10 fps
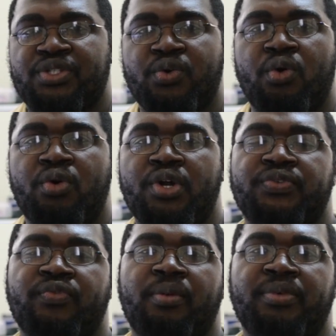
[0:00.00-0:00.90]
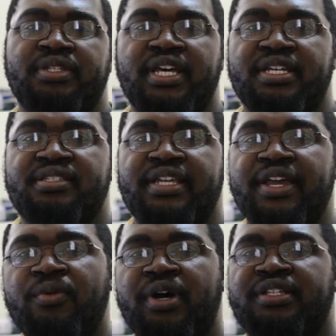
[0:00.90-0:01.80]
scores from the test
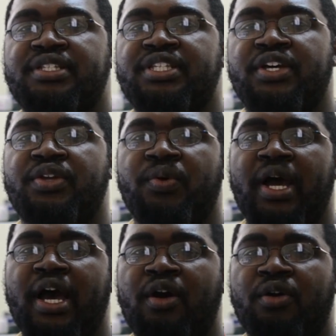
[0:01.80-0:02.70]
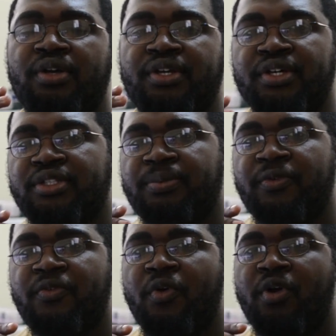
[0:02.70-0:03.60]
they run to tell you how good the